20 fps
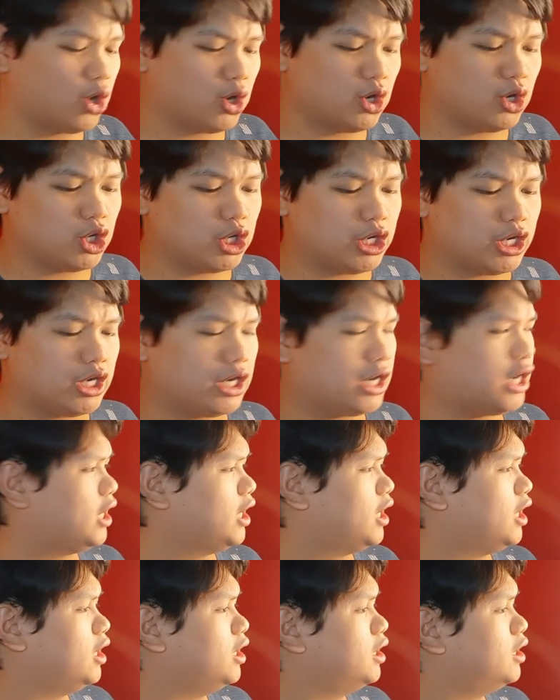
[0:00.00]
color,
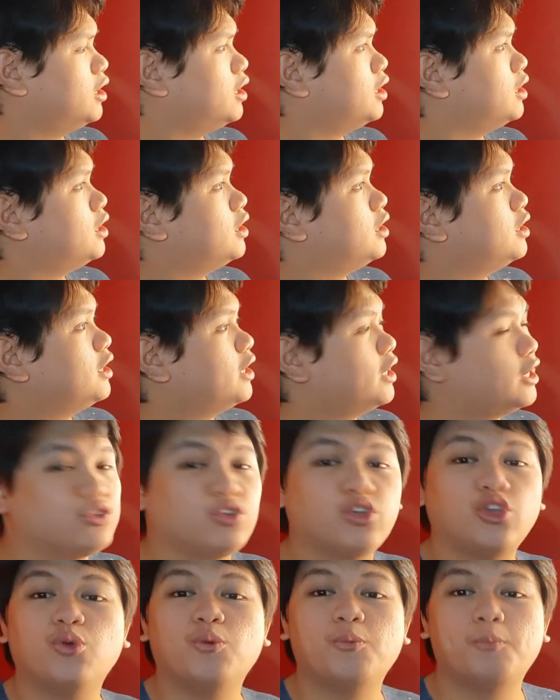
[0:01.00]

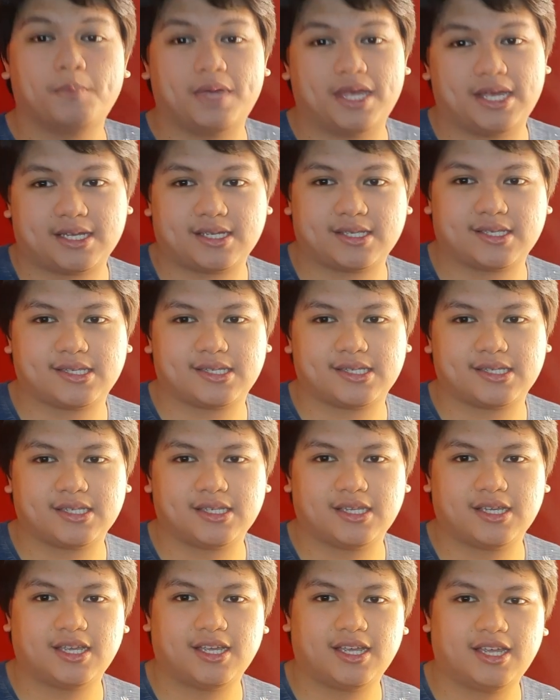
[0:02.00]
ito yung mix.
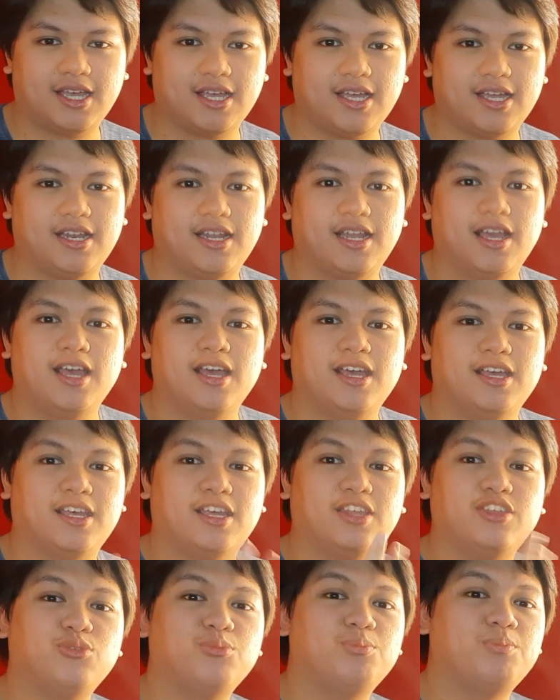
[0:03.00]
Yan.
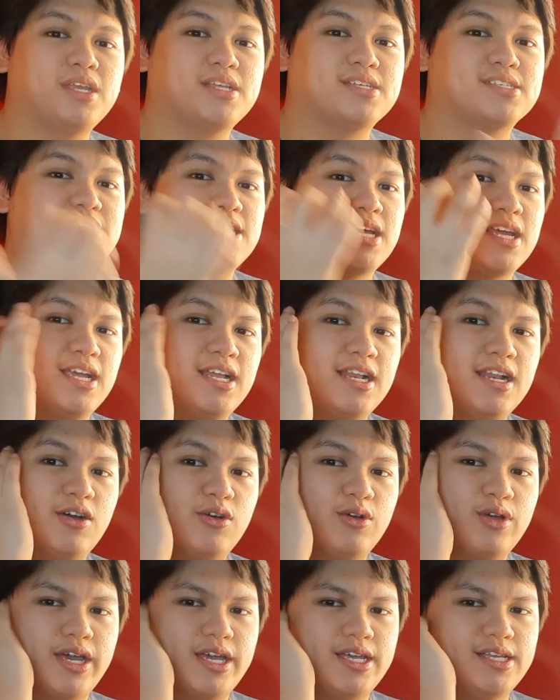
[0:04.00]
Yan yung mix na
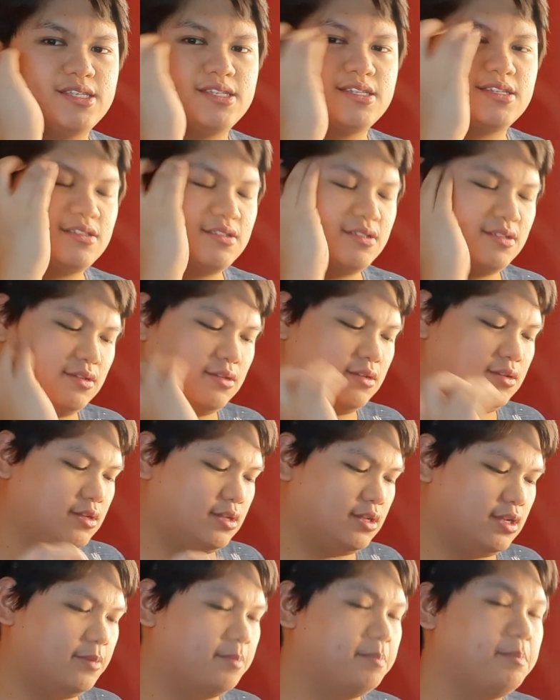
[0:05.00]
ilaw, guys.
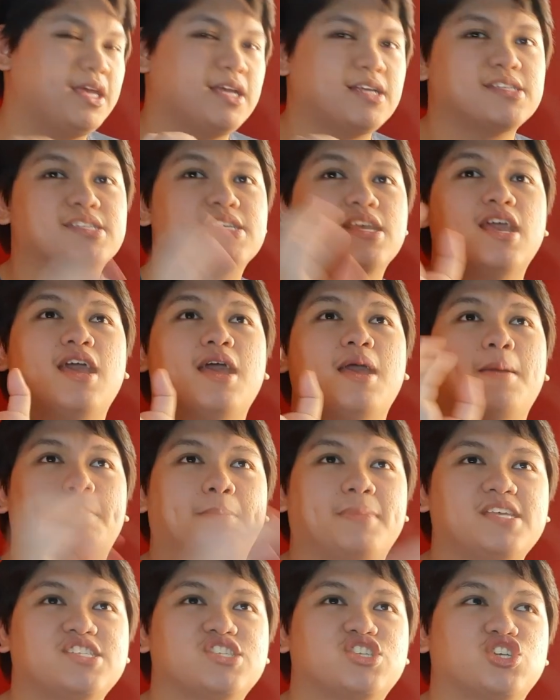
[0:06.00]

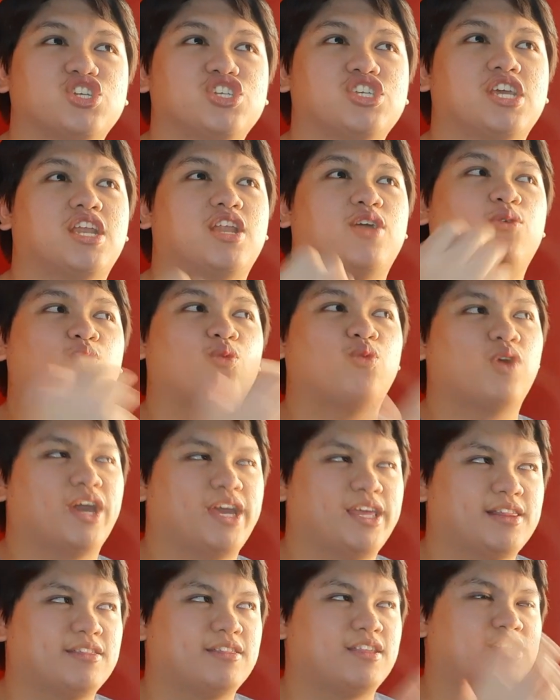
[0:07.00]
Mixture siya ng
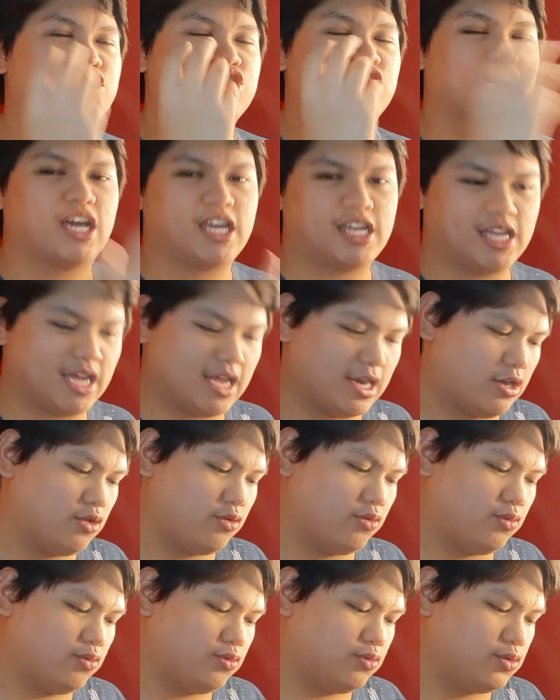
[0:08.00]
white at saka
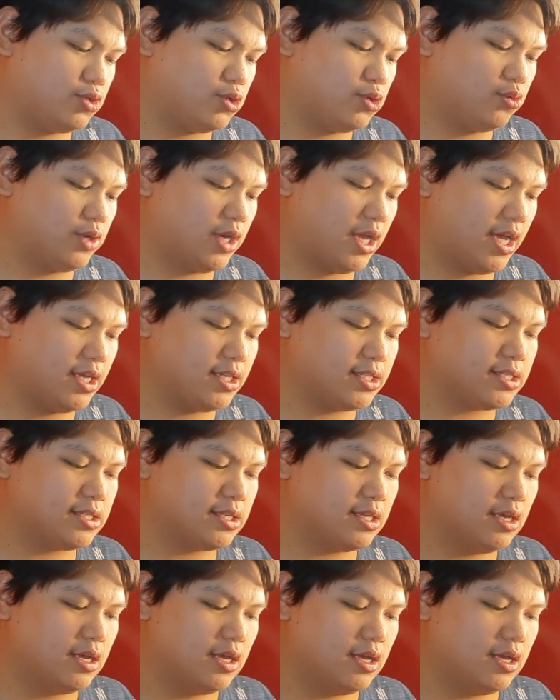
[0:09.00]
yellow. So next,